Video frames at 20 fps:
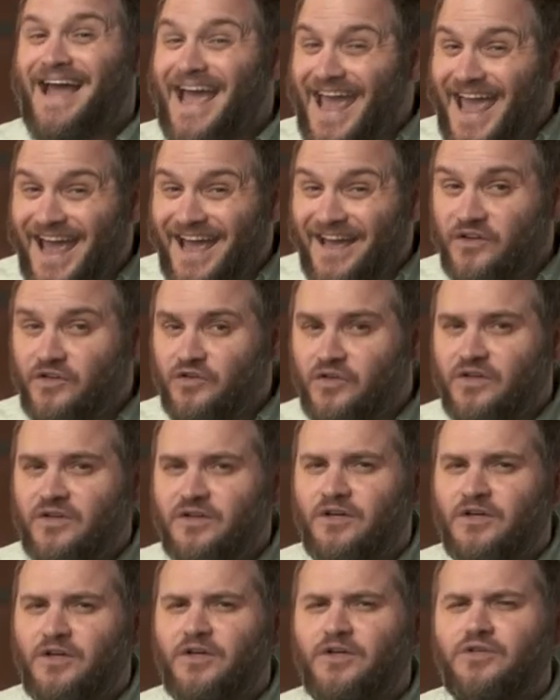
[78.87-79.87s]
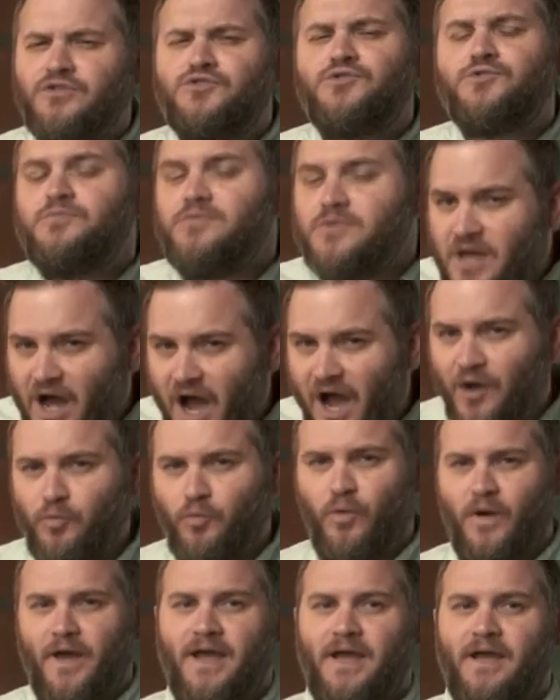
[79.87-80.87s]
and do not
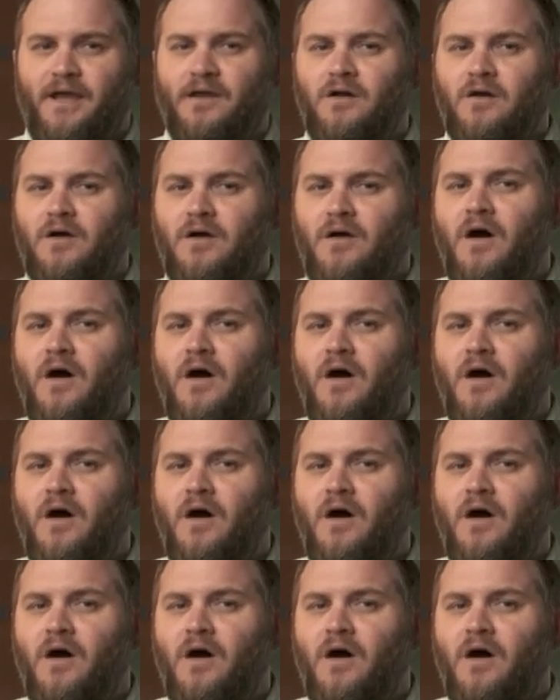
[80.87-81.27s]
weigh